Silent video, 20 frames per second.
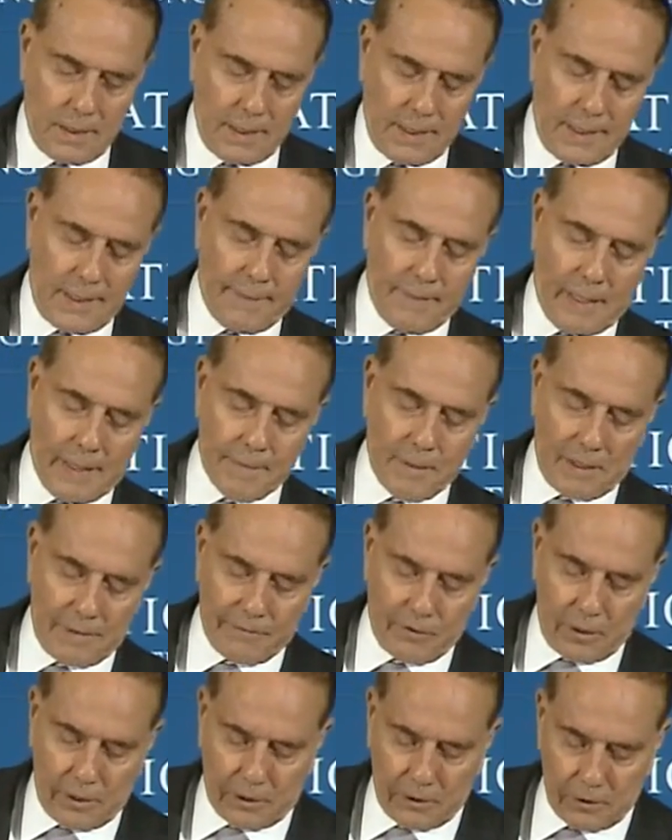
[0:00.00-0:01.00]
not a
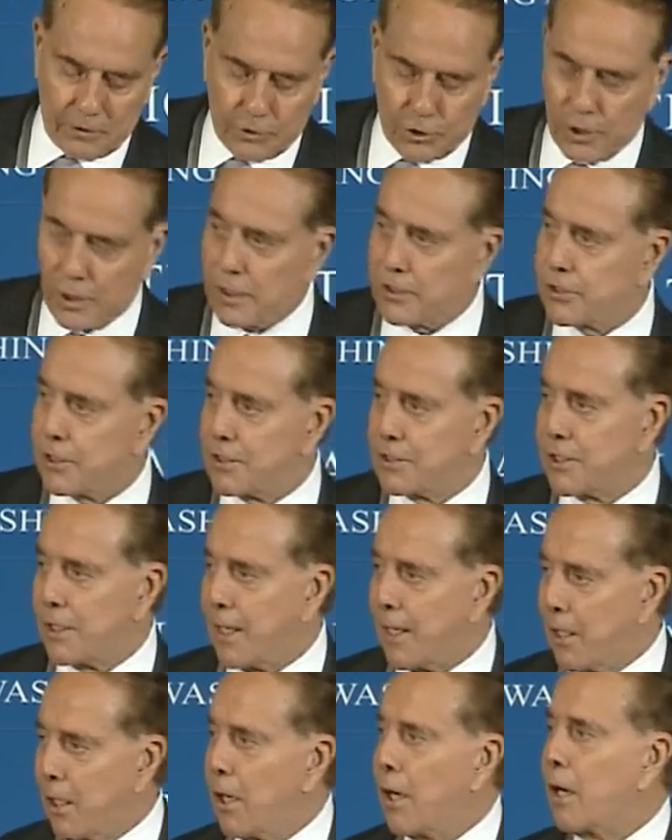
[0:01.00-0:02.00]
very good judge since
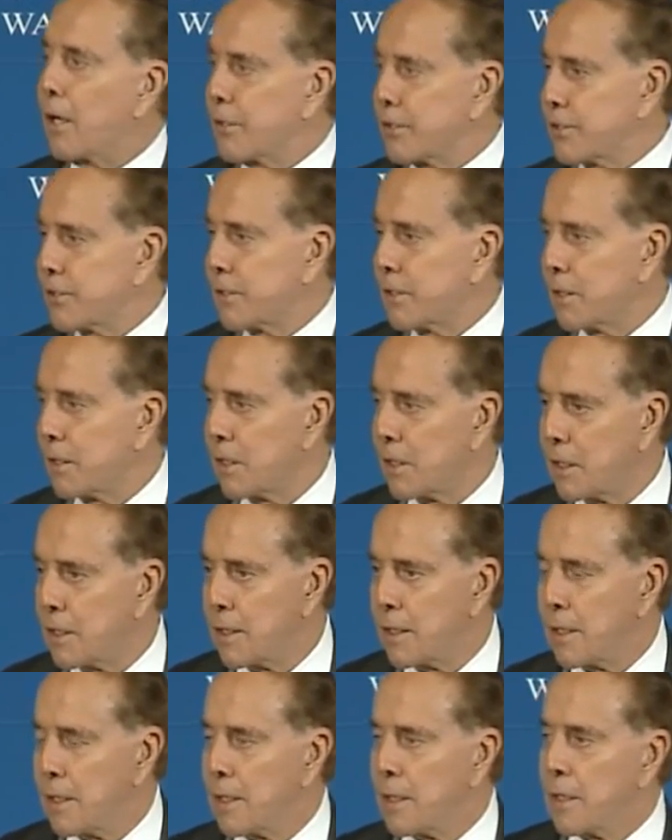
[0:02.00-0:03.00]
I lost,
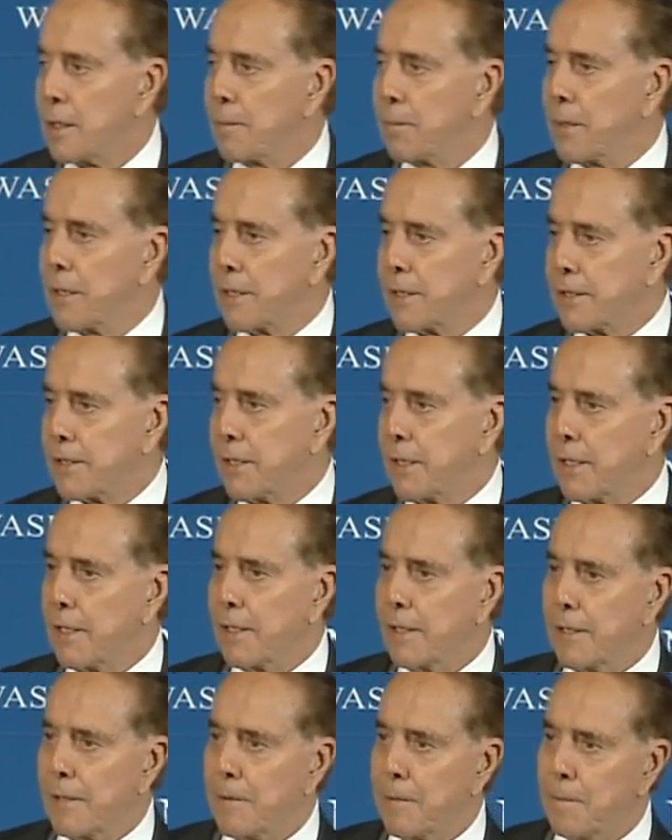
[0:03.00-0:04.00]

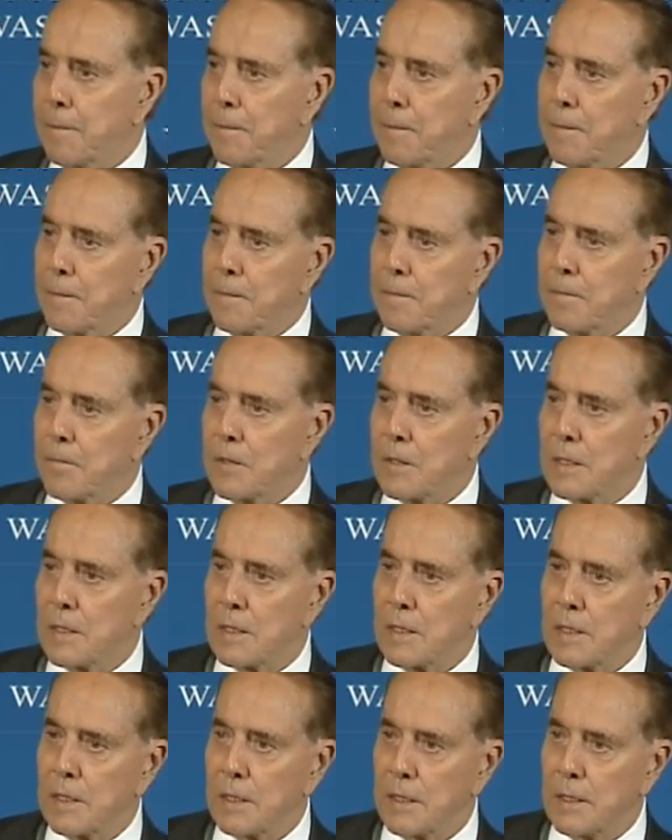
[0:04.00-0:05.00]
but.
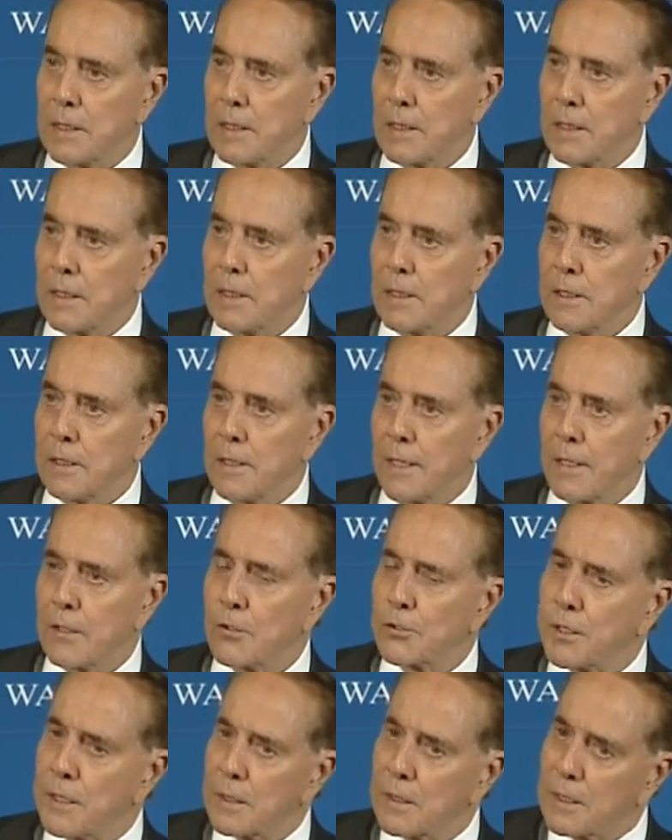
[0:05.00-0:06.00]
I
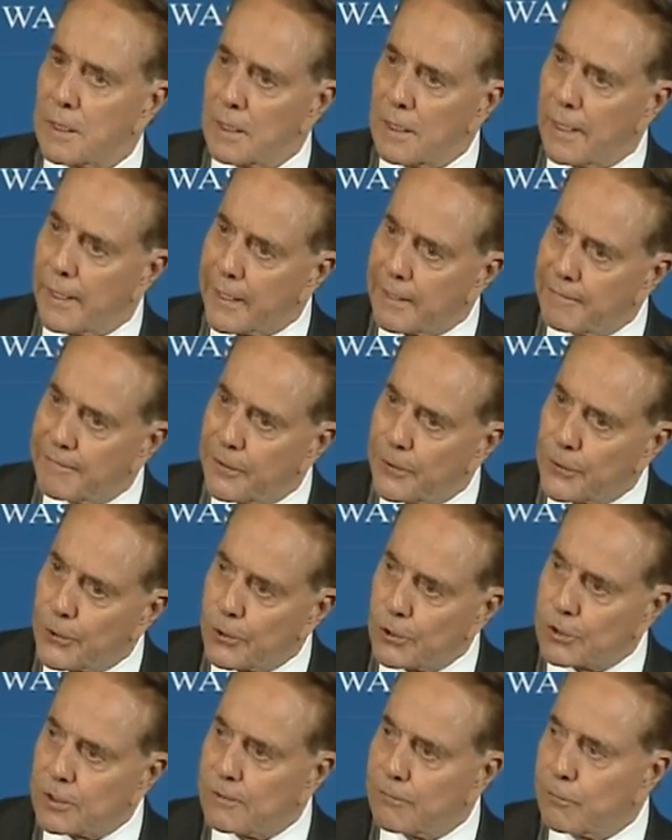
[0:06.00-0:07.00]
don't think a lot of
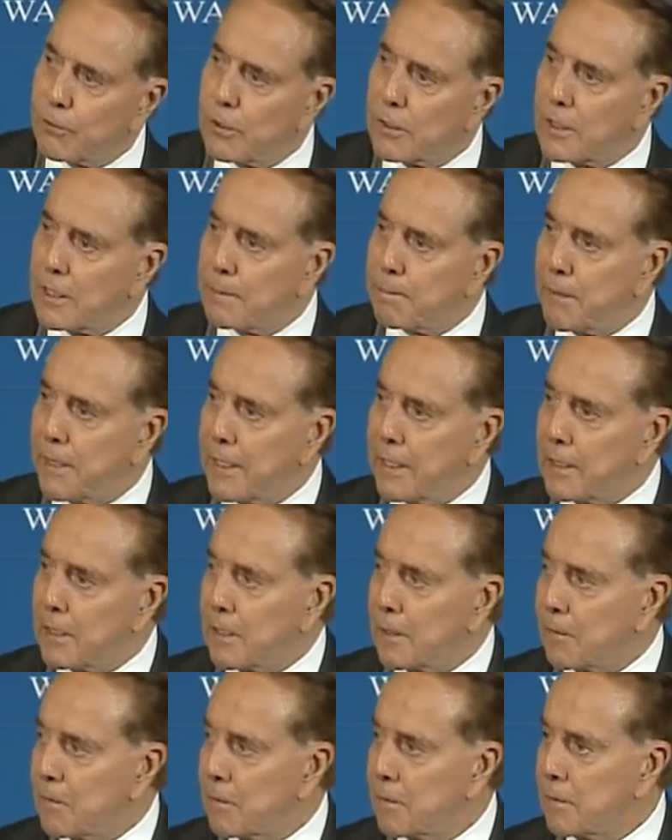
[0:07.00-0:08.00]
voters have really made
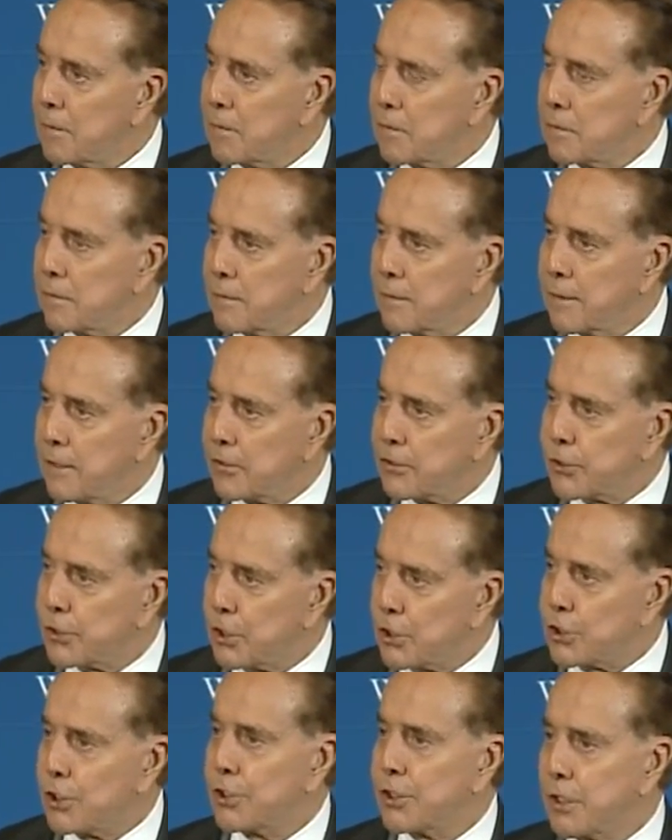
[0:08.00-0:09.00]
a
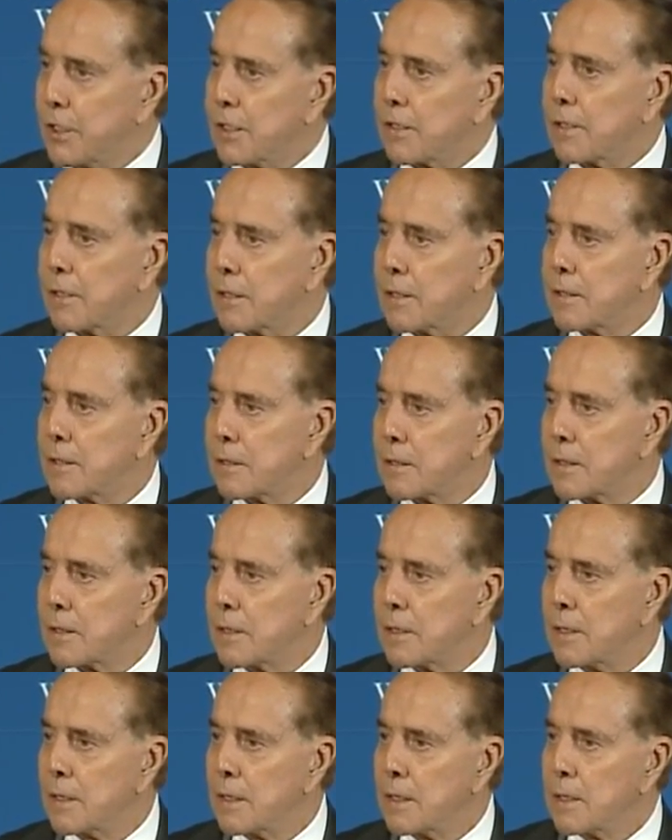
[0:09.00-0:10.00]
decision yet.
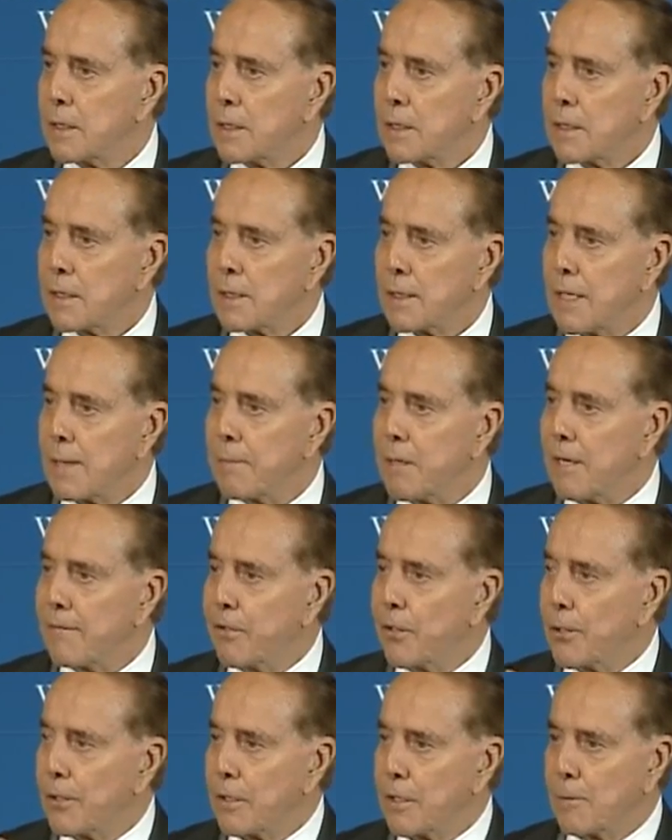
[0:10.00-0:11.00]
They may
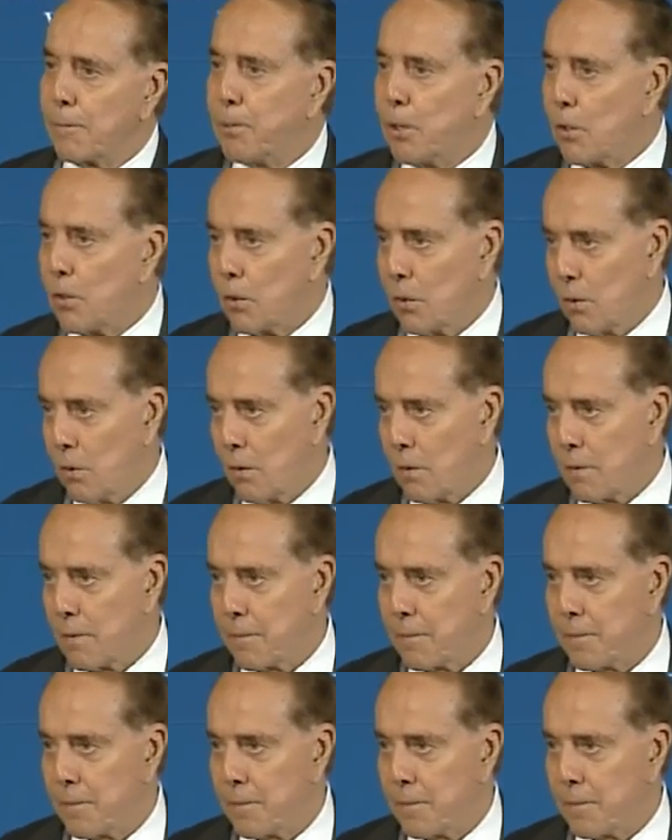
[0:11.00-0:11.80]
vote in a poll,